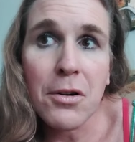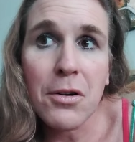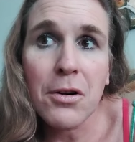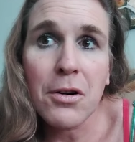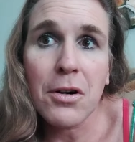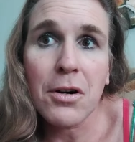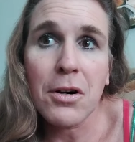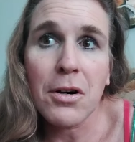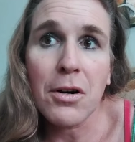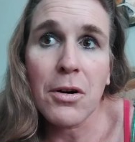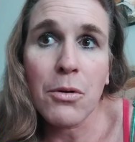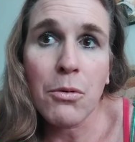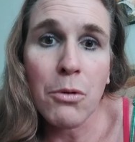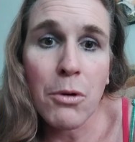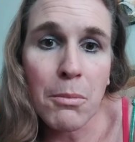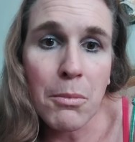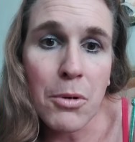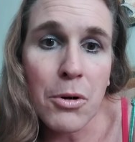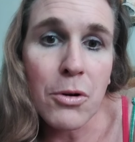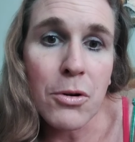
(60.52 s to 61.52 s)
uh,
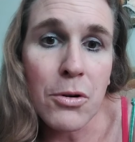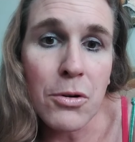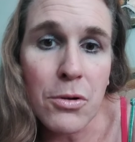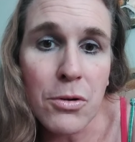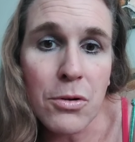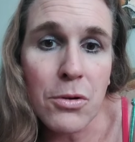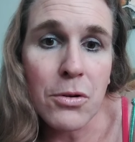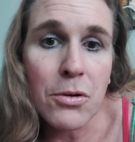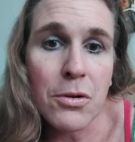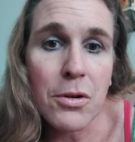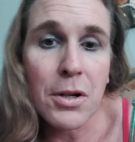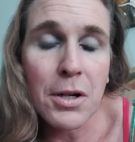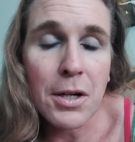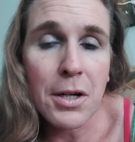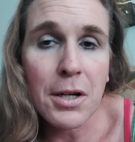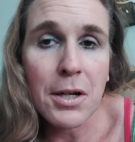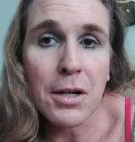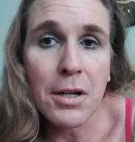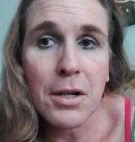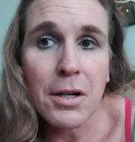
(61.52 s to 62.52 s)
hormonal
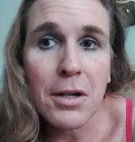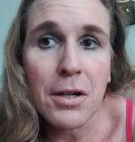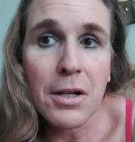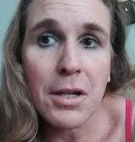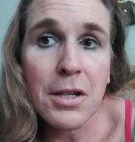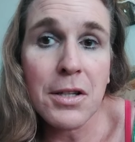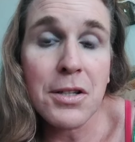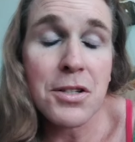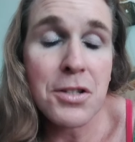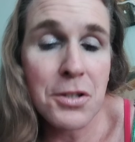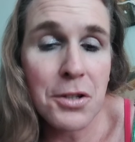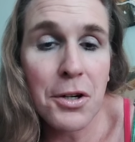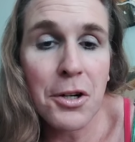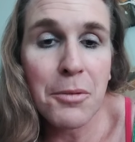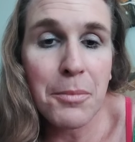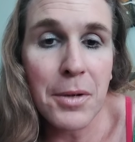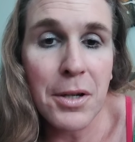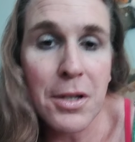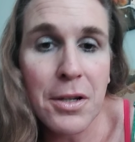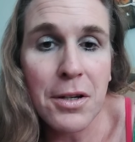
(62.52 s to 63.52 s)
uh,
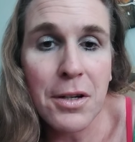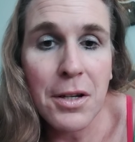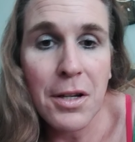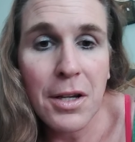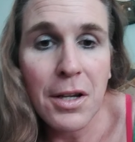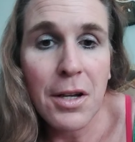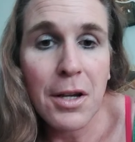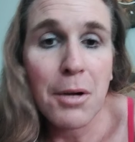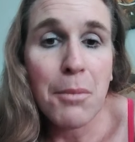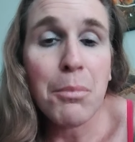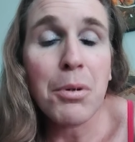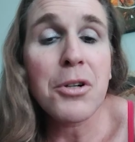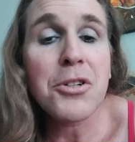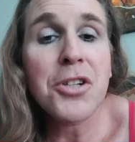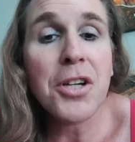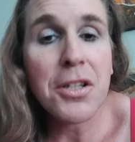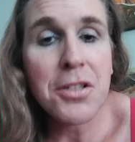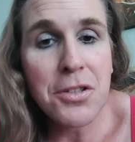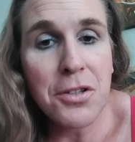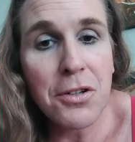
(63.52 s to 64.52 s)
installment,
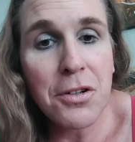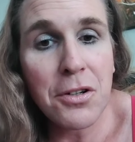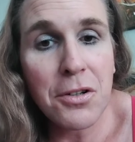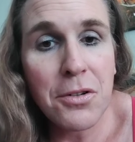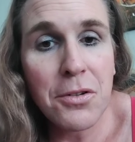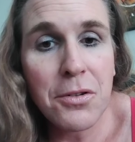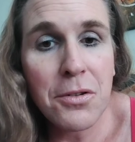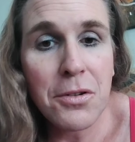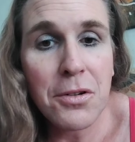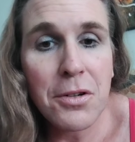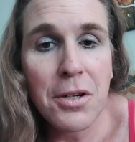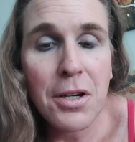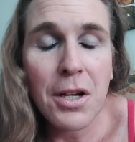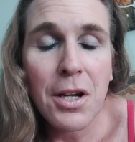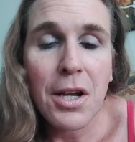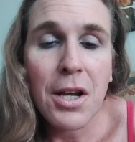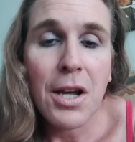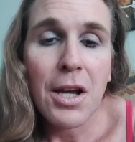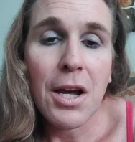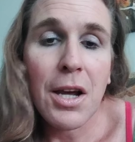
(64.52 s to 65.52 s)
progesterone.
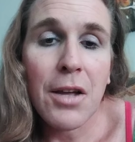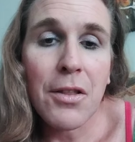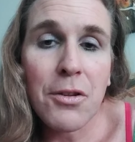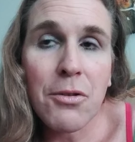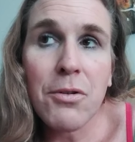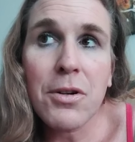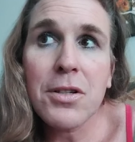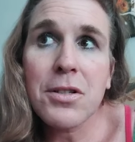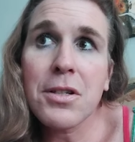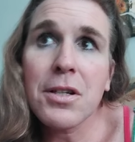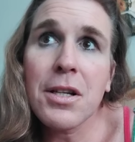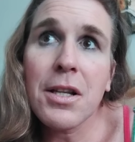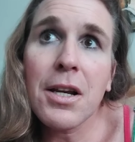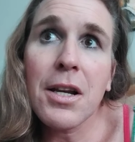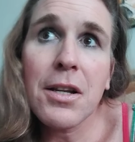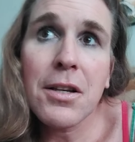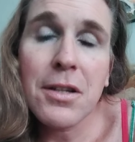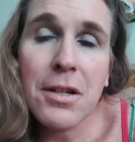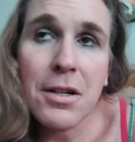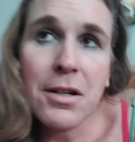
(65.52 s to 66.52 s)
And the reason that
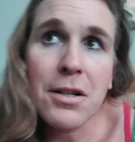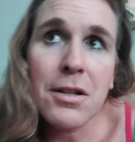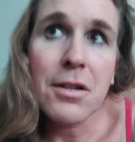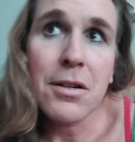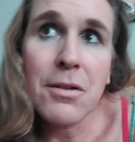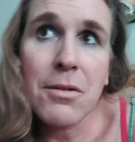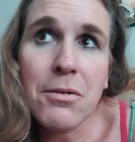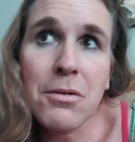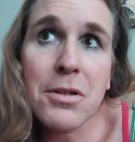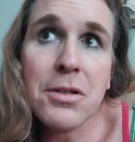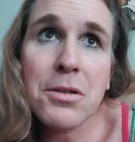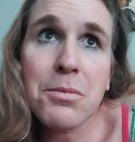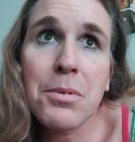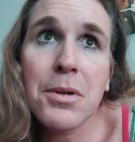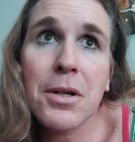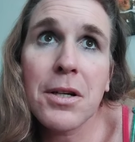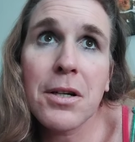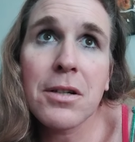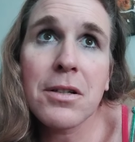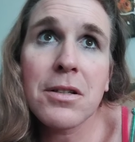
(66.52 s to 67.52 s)
I did it was
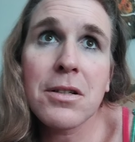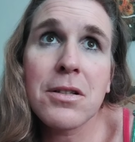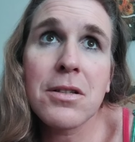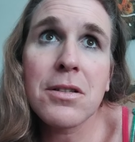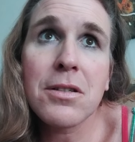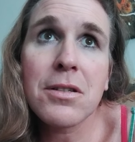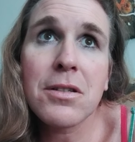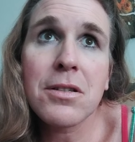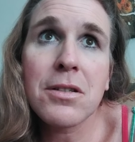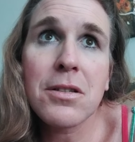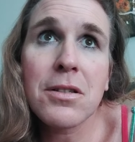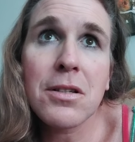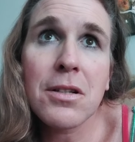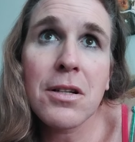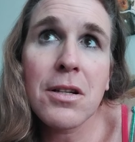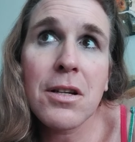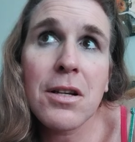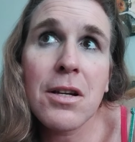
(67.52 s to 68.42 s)
because